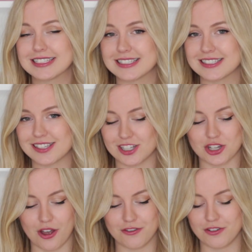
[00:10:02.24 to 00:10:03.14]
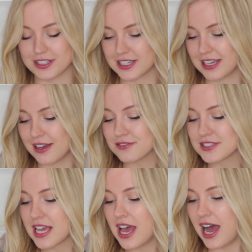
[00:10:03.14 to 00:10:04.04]
This is such a fun
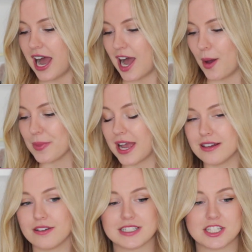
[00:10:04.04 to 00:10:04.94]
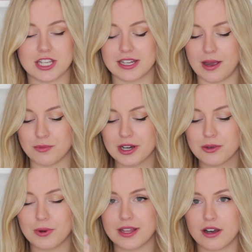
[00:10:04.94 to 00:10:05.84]
gift. I love this shade. I'm
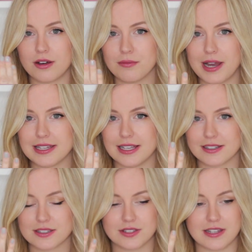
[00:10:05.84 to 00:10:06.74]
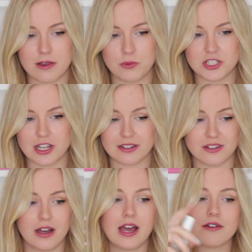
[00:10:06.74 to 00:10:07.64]
wearing one on my nails today, which I
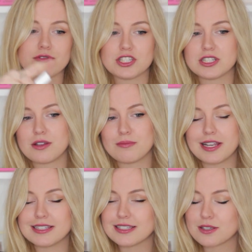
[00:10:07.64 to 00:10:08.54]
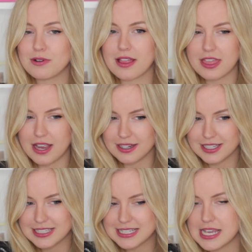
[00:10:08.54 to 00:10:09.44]
don't have, which is on my desk right there. I
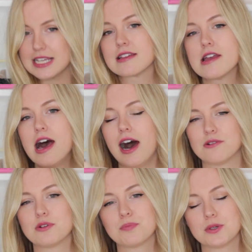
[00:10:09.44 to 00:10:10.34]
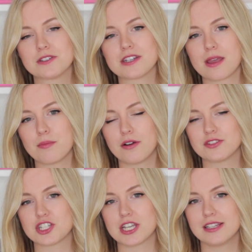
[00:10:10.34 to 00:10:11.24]
can see it. I will put the name of
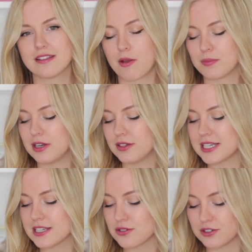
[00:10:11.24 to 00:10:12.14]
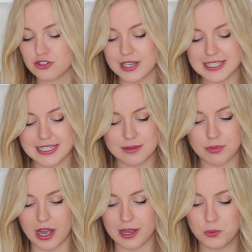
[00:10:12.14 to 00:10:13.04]
the shade down below in case you're interested,
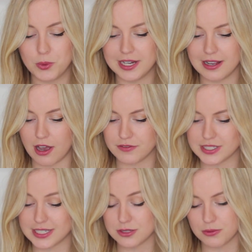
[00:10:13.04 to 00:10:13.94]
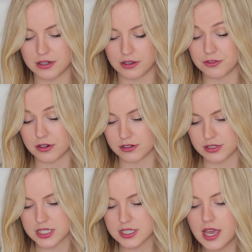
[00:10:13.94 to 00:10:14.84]
but I really love this one, of
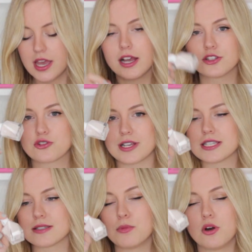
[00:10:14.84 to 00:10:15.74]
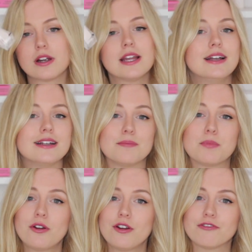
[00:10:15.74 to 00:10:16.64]
course. Dress is more.
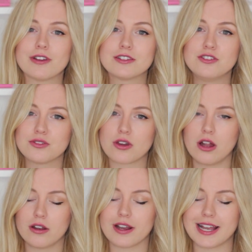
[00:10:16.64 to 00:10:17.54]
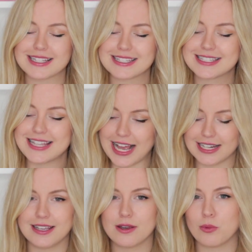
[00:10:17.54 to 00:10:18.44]
Perfect nude color,
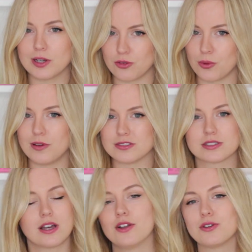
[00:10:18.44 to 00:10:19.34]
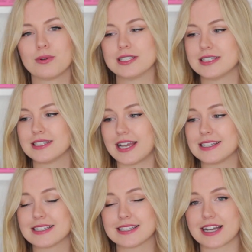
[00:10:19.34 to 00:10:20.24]
exactly what you want on your wedding day.
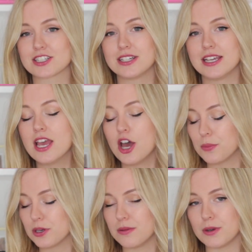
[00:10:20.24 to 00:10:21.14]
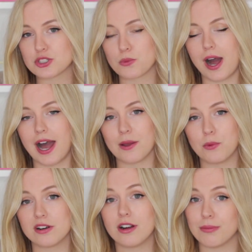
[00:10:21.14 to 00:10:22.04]
This is actually pretty much what I
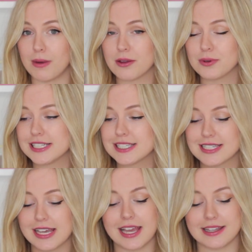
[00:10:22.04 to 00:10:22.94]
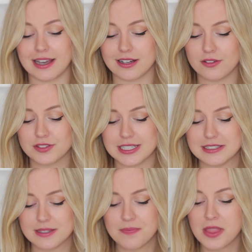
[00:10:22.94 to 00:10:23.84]
wore on my wedding day and I loved
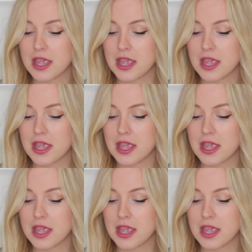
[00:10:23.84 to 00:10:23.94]
it.